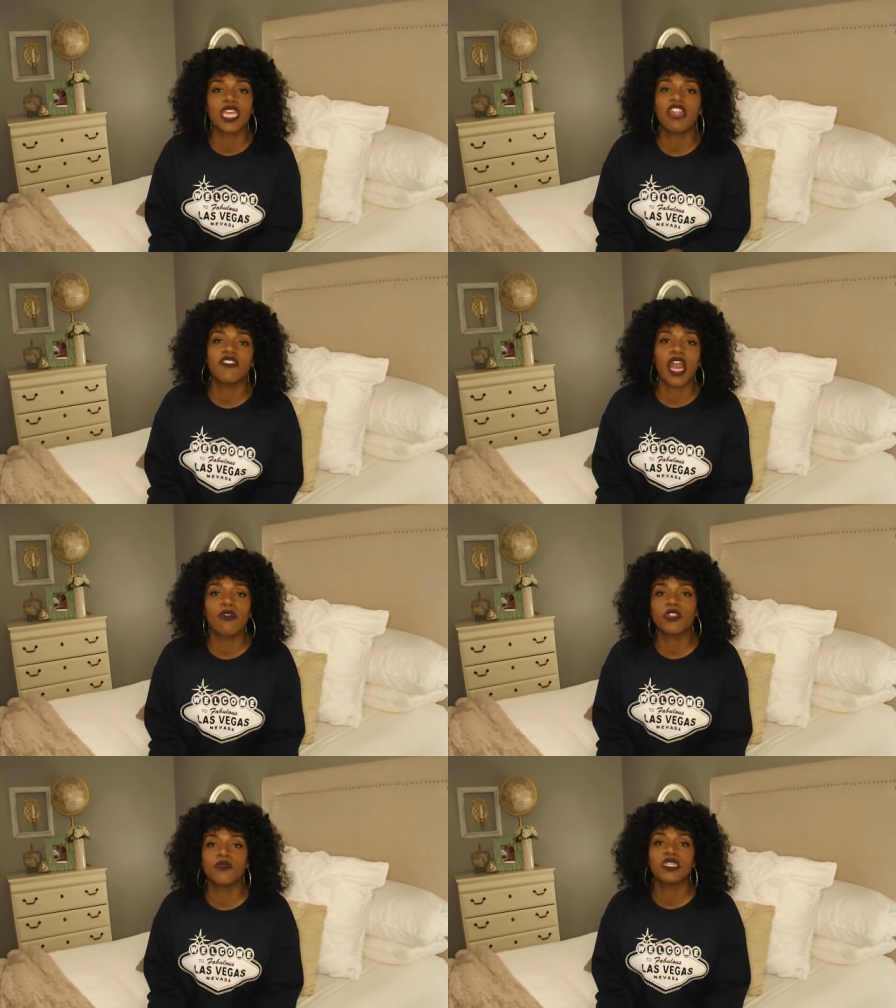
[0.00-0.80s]
Every
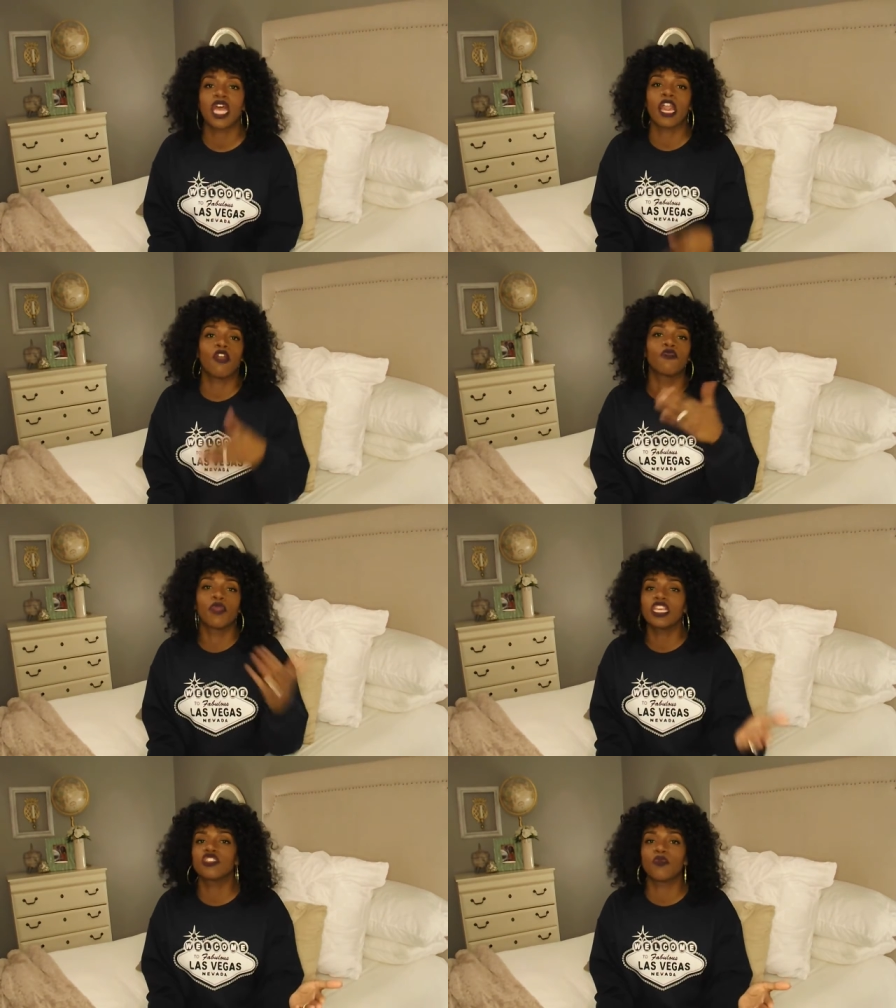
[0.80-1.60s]
option was like a
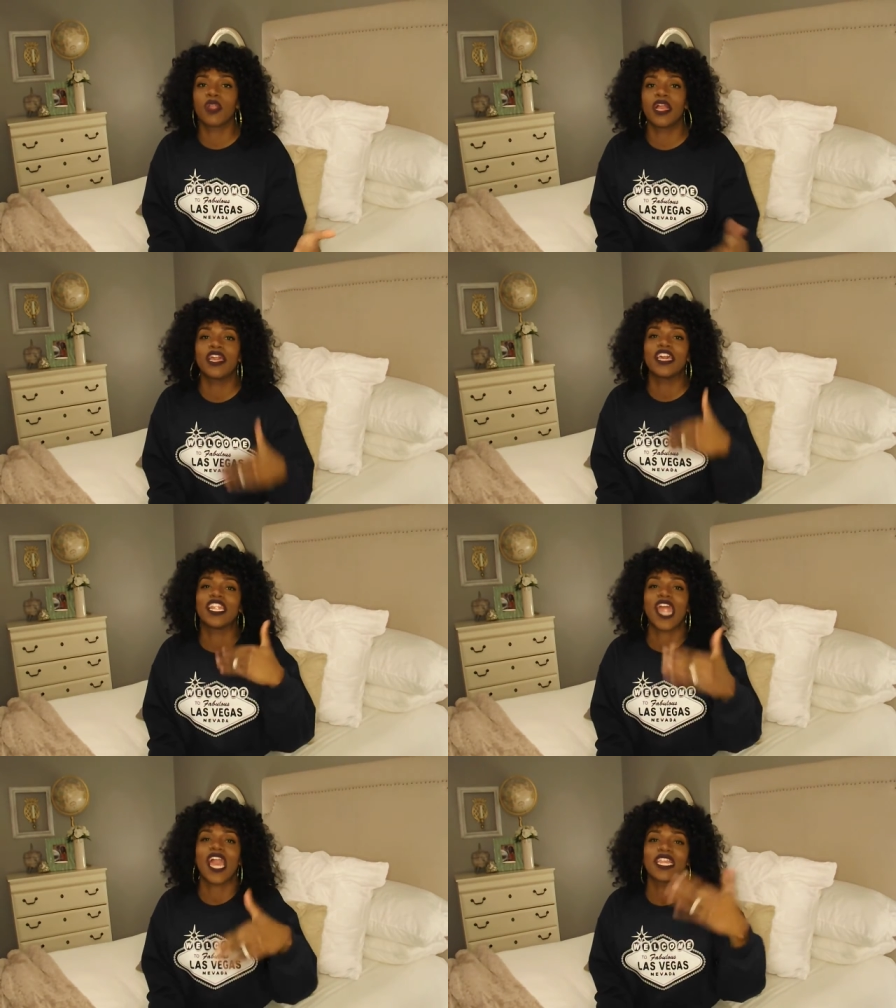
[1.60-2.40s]
restaurant
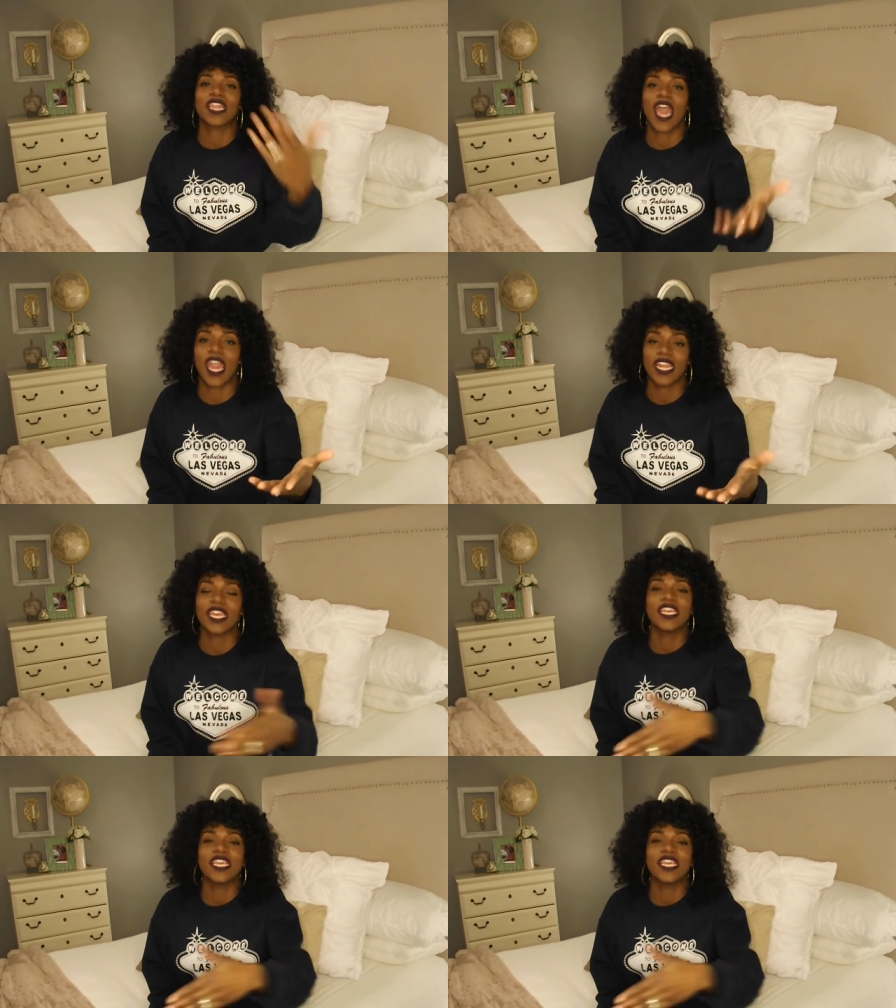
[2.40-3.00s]
like that